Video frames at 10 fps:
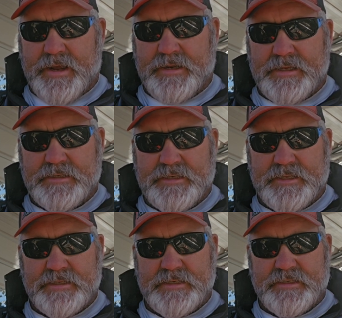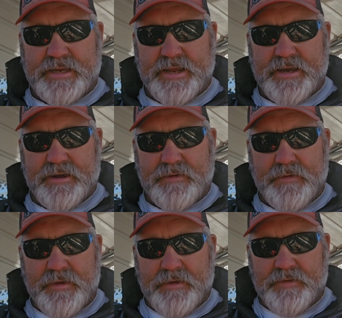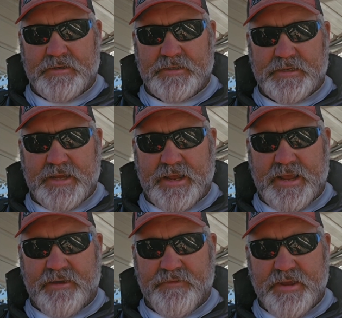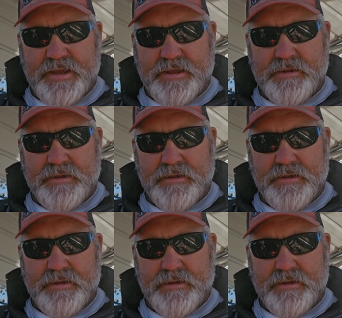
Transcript: And this is a heavy,